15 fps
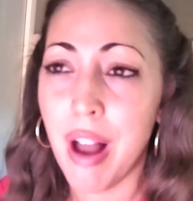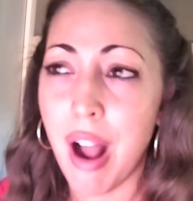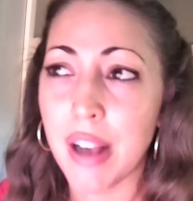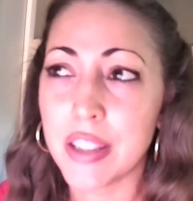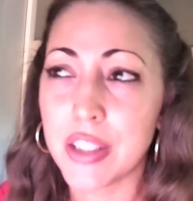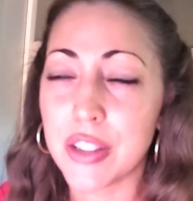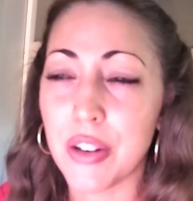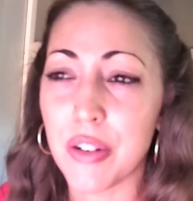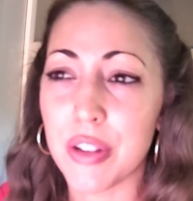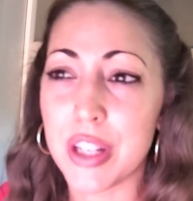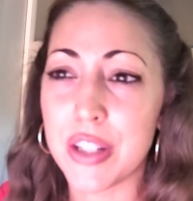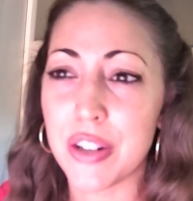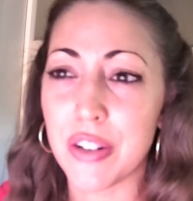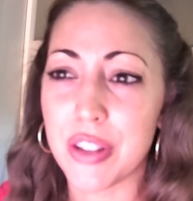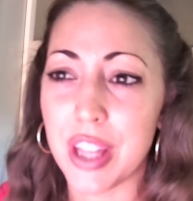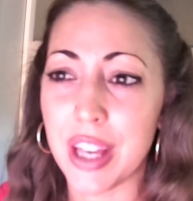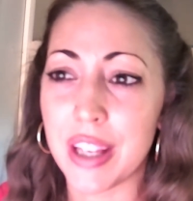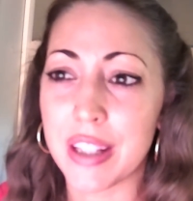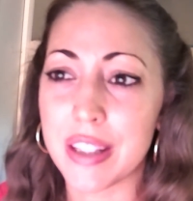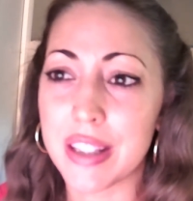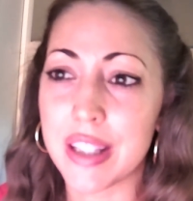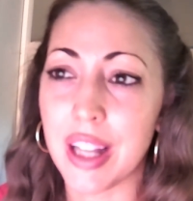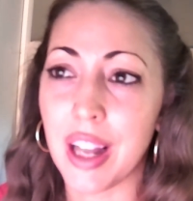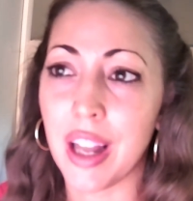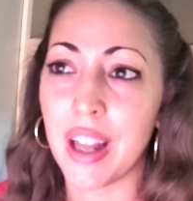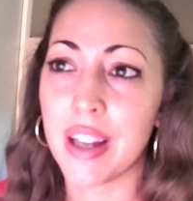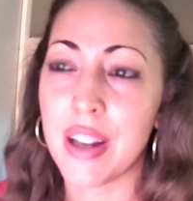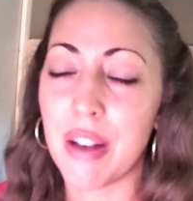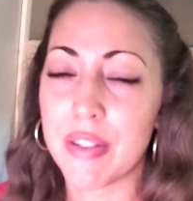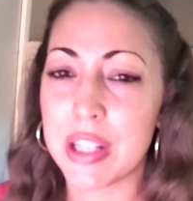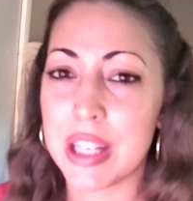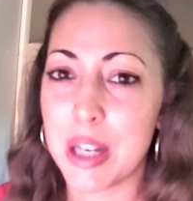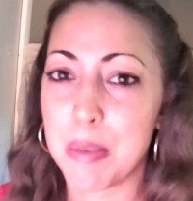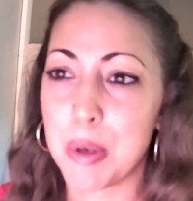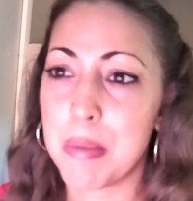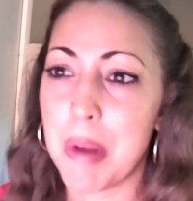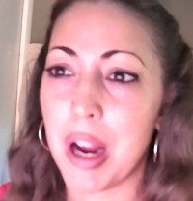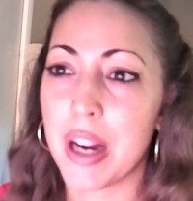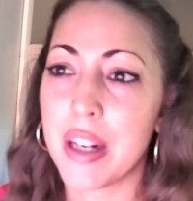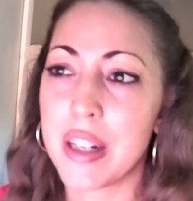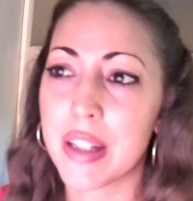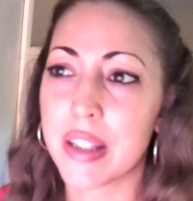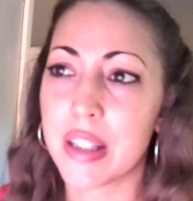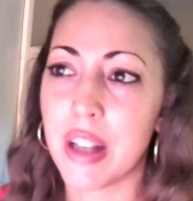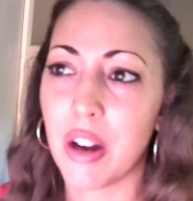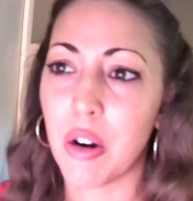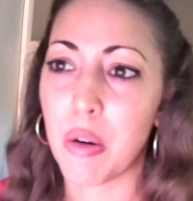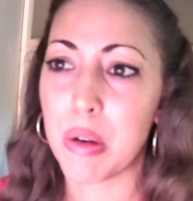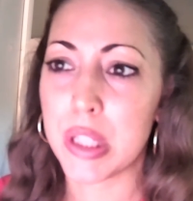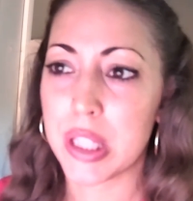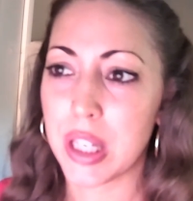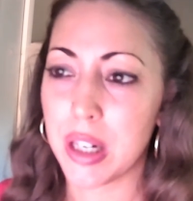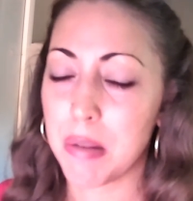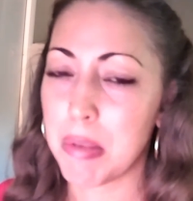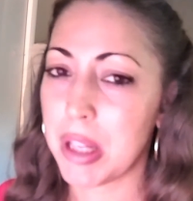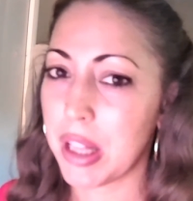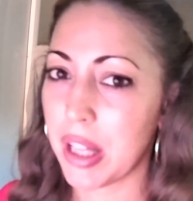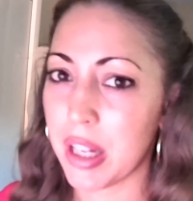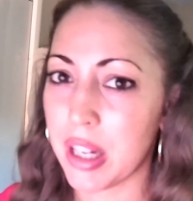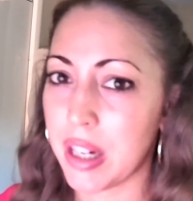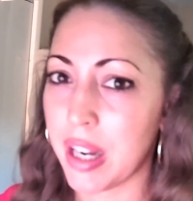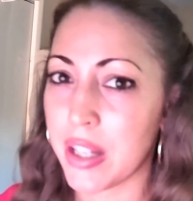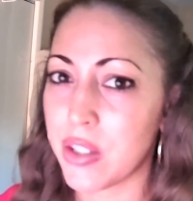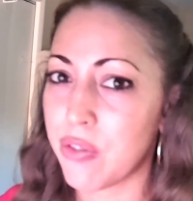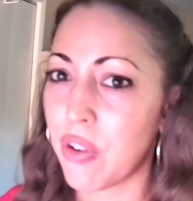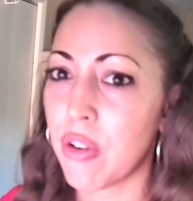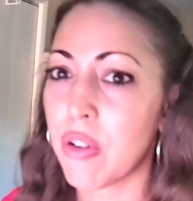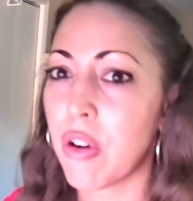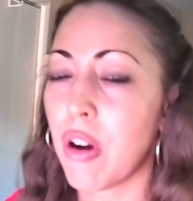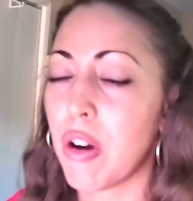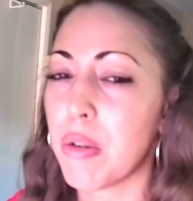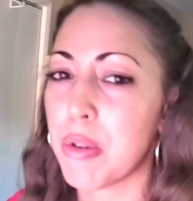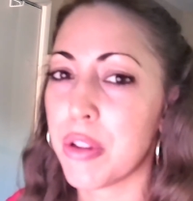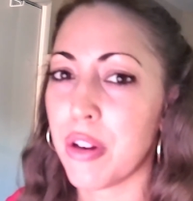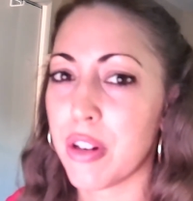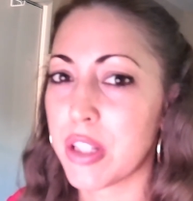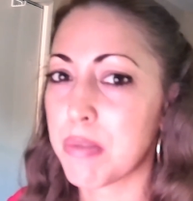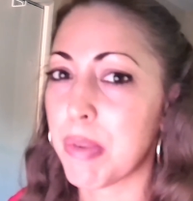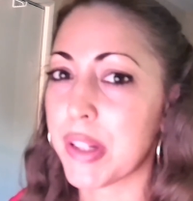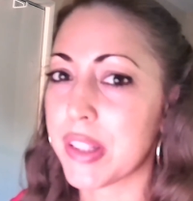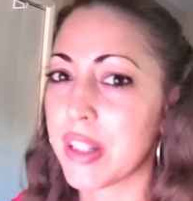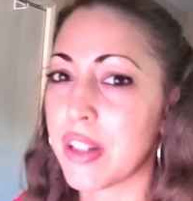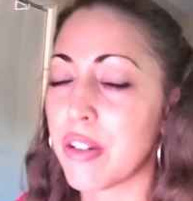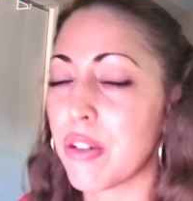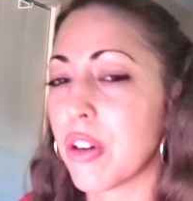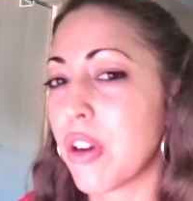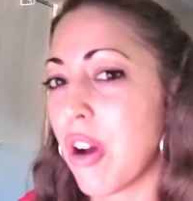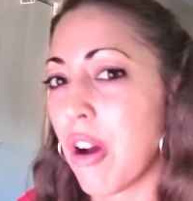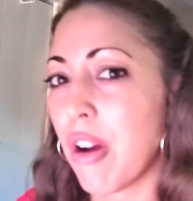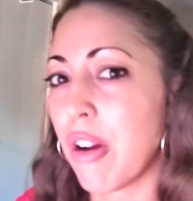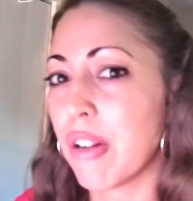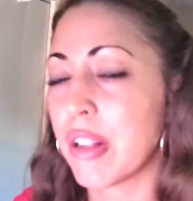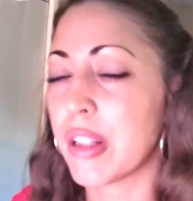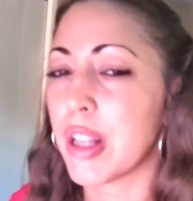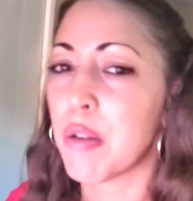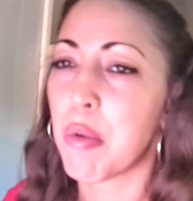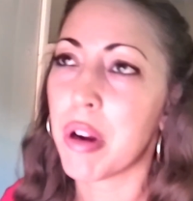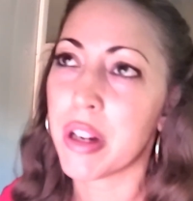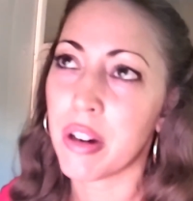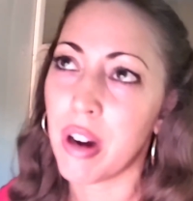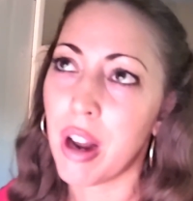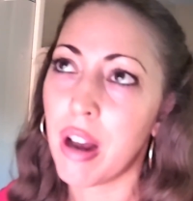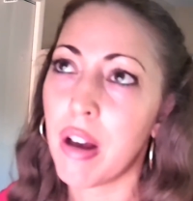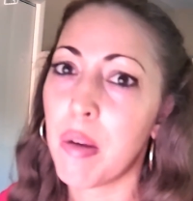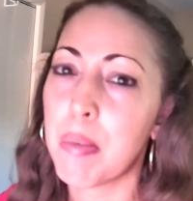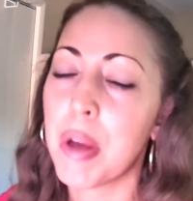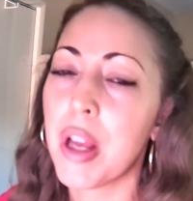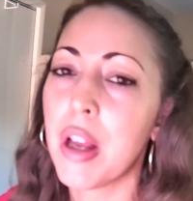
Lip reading: So these are things that you have to keep in mind. It's not always going to be like a nice phone call where they're expecting you to call and they want your help.